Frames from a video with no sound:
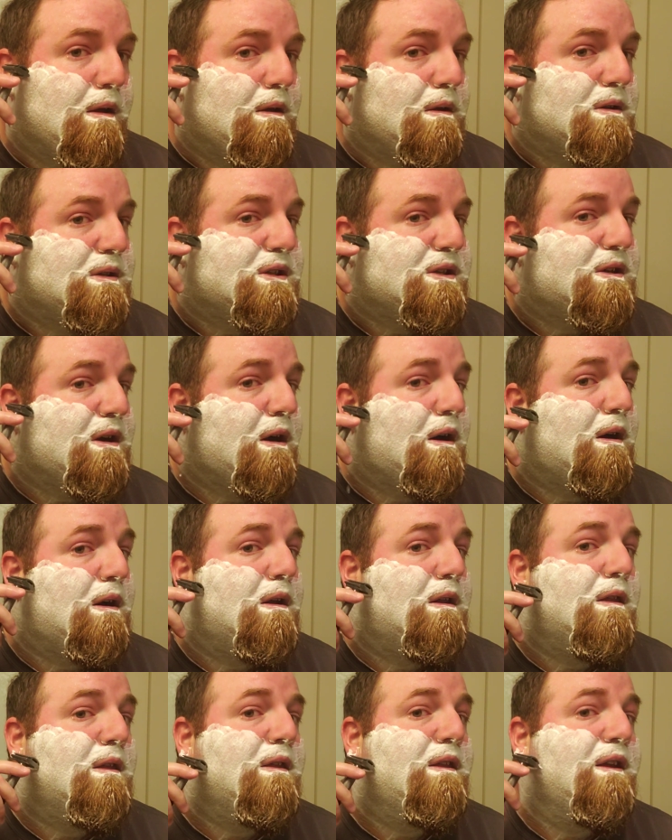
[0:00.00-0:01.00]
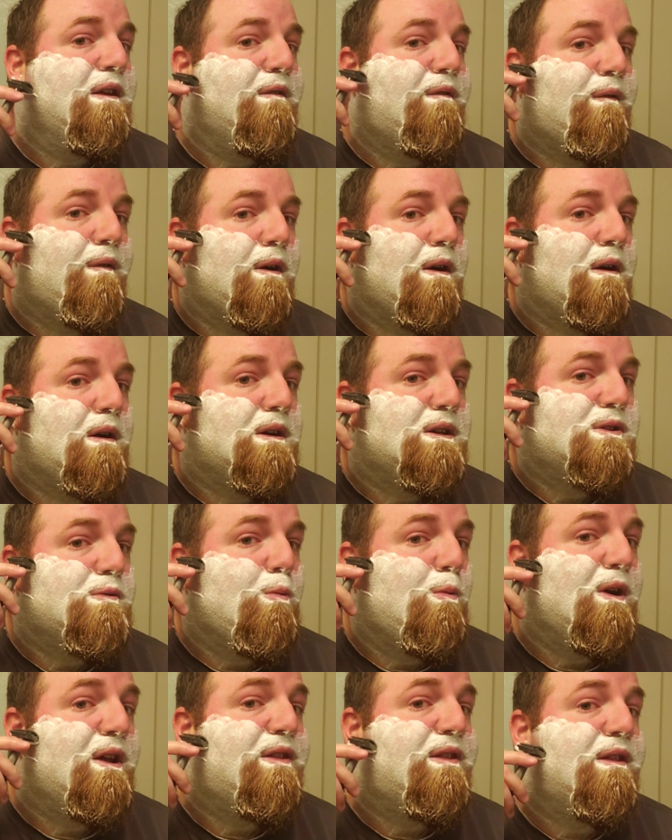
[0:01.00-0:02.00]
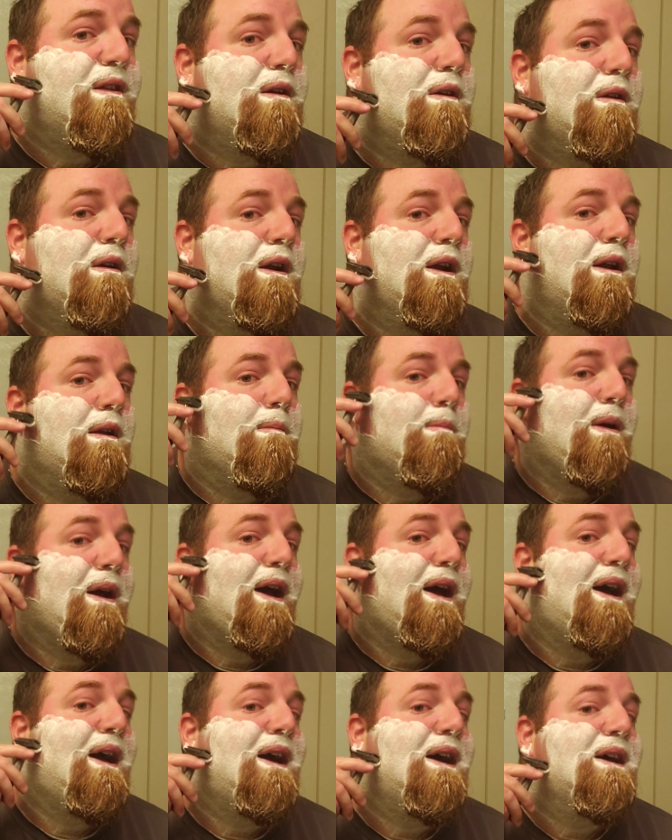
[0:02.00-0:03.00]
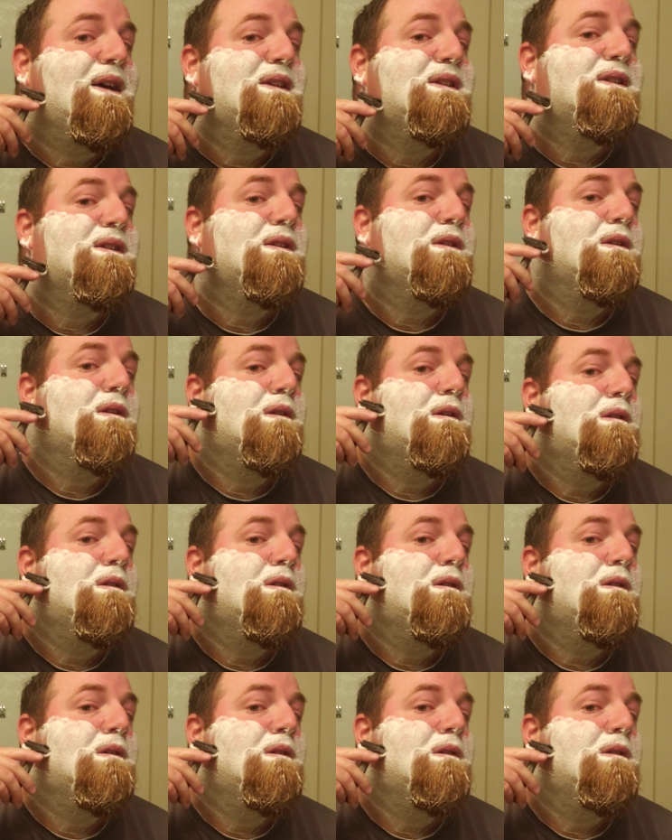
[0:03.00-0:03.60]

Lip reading: Start the first with the grain pass.